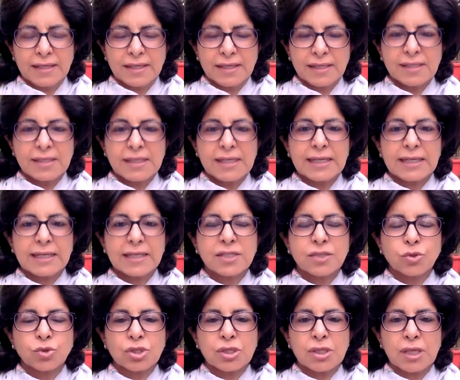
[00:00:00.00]
Just needless
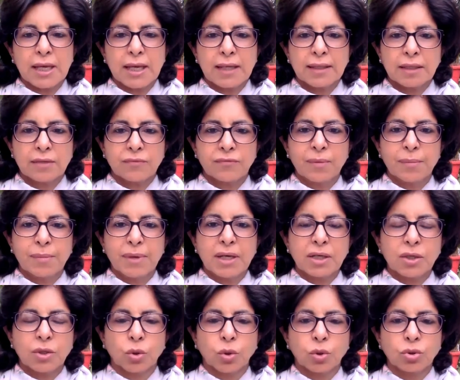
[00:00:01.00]
to say that
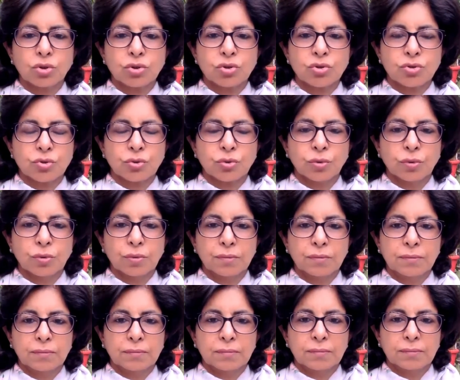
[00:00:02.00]
women go through
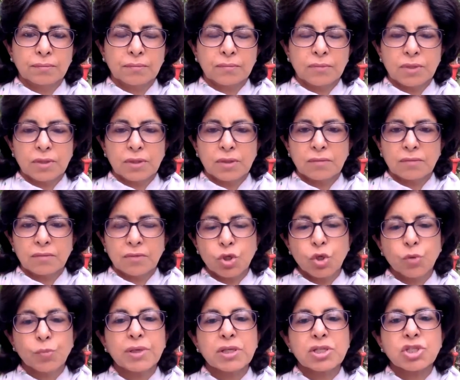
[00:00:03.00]

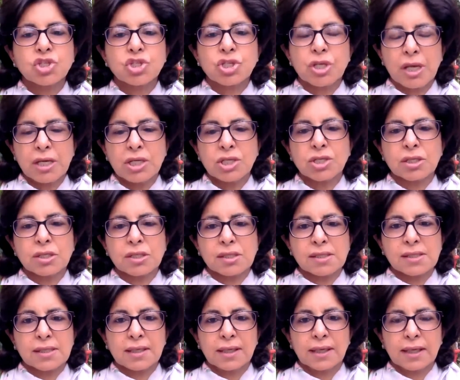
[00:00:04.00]
numerous
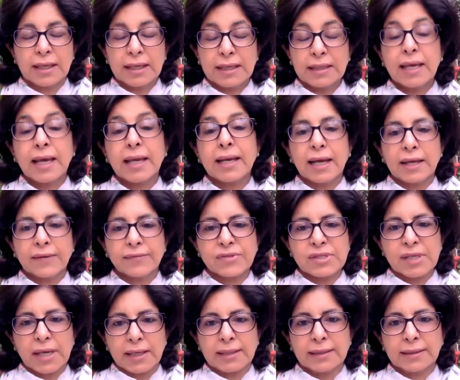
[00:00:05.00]
changes in their life
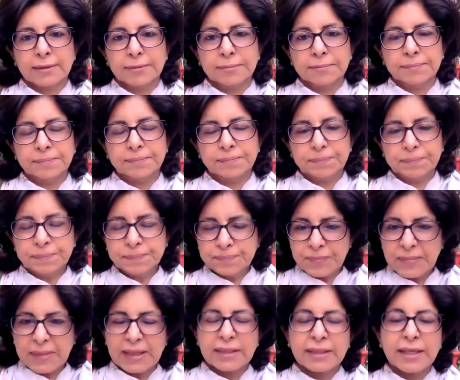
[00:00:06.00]
cycle,
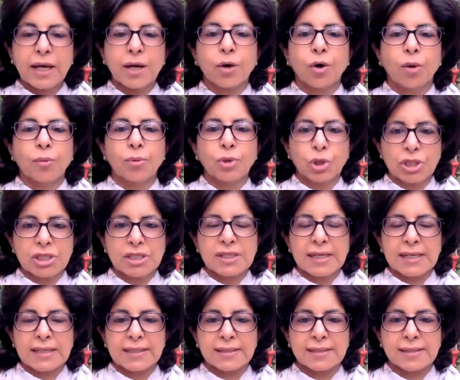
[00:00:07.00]
in their hormonal
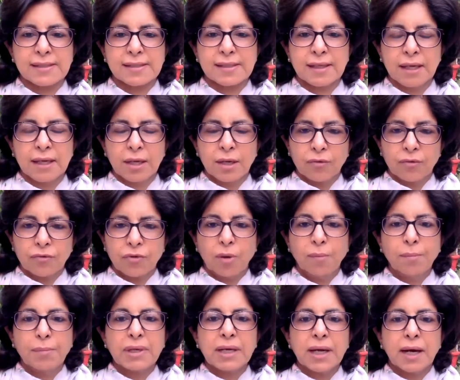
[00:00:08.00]
status,
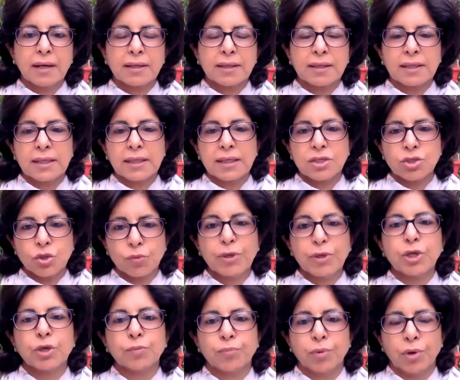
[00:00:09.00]
from menarche to
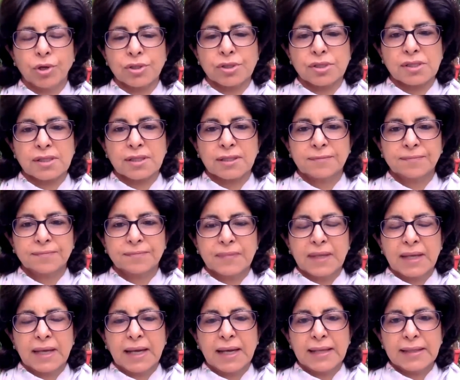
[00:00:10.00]
menopause.
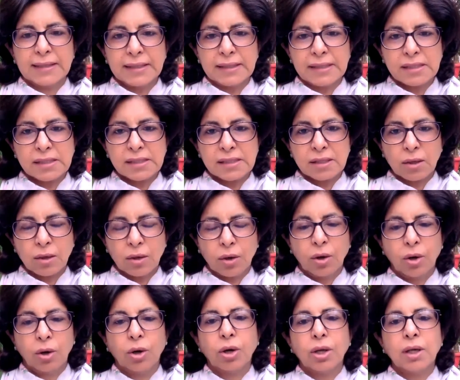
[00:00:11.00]
And these
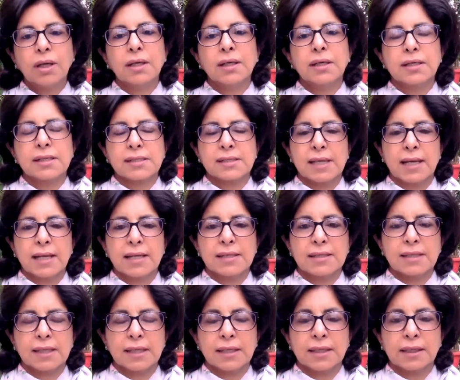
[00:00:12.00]
all result
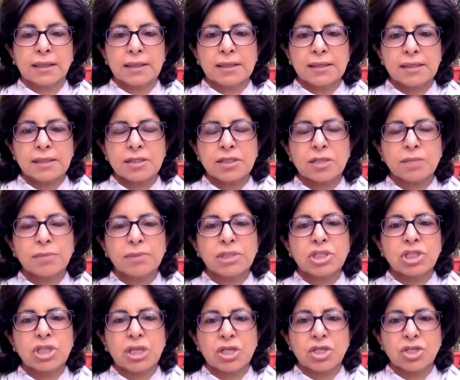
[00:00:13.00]
in considerable
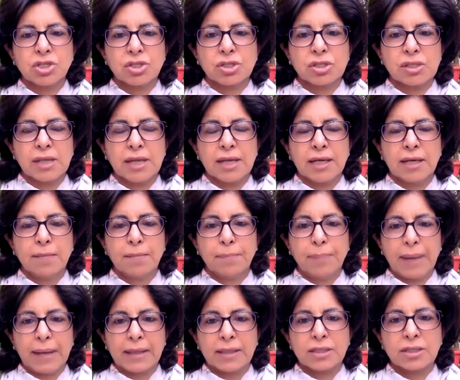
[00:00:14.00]
changes and
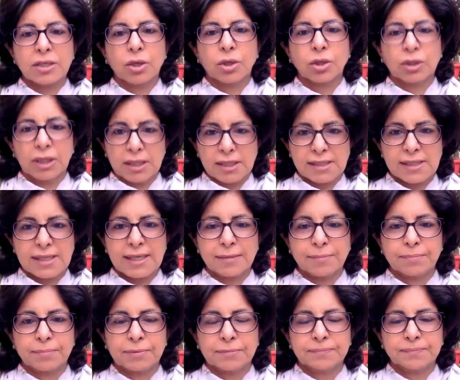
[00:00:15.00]
impact on their sleep.